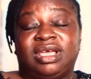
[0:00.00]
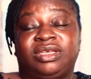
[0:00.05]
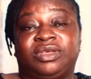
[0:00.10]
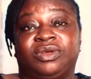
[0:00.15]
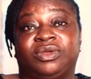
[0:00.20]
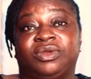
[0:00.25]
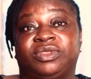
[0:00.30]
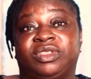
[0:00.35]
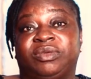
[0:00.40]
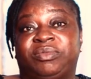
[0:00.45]
you
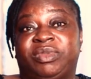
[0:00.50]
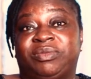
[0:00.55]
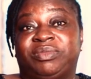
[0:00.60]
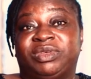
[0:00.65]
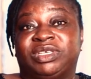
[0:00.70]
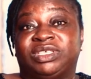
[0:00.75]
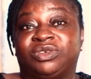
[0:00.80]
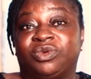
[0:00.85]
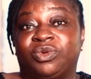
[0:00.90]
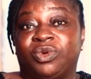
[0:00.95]
know the
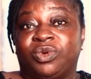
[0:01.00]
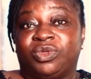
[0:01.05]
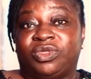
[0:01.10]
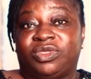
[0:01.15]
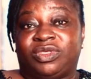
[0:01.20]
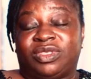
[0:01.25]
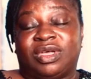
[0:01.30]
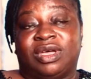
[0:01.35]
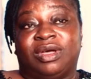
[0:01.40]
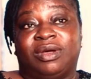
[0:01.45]
baby's
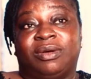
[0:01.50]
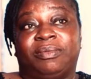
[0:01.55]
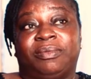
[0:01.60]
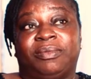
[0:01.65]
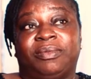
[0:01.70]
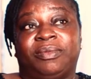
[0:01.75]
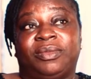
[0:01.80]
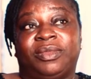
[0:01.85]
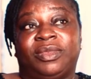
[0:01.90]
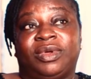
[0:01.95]
growth um,
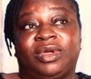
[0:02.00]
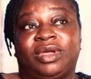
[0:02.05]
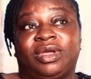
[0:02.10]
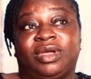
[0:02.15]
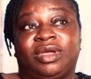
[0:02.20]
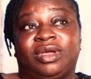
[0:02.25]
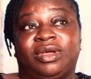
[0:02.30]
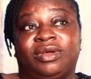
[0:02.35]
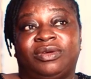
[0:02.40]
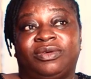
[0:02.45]

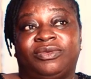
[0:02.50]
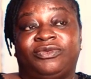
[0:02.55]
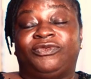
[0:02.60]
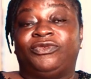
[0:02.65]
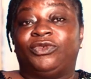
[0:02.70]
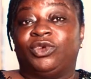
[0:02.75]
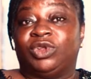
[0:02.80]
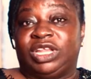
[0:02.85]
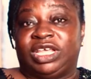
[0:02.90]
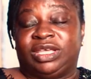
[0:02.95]

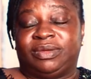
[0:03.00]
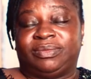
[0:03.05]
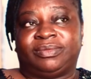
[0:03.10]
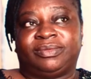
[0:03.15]
fully